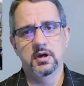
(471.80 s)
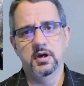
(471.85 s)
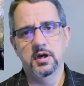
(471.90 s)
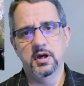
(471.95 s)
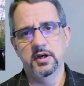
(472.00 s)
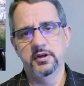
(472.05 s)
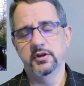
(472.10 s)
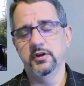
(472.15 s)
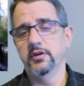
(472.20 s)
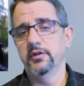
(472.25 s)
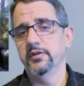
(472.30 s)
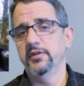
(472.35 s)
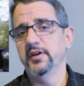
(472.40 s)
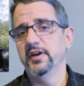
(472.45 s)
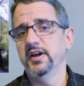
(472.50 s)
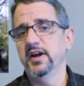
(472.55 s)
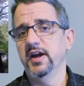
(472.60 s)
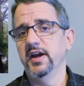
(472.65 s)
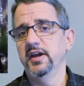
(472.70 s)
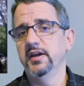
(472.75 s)
Another thing
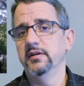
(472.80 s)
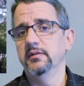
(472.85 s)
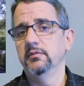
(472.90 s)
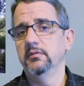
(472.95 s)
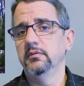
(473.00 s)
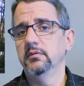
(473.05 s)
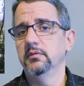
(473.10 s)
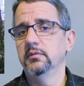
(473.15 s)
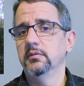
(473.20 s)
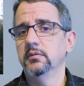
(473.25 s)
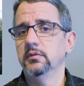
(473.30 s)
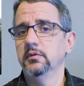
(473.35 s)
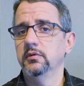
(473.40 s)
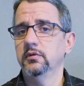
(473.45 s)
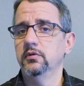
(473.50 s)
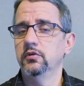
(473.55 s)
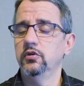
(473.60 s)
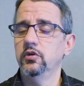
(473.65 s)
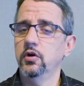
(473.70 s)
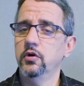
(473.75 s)
I
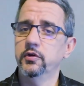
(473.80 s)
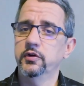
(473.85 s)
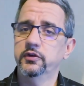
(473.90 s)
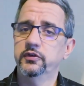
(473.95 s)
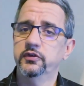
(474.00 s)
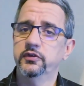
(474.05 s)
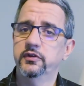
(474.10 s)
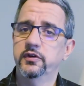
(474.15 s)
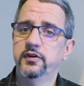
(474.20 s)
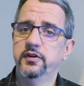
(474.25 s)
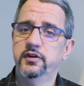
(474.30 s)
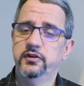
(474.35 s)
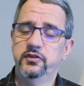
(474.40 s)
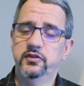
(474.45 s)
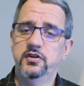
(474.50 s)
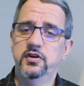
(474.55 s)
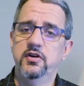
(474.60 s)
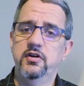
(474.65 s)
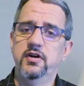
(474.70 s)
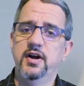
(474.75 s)
noticed this year,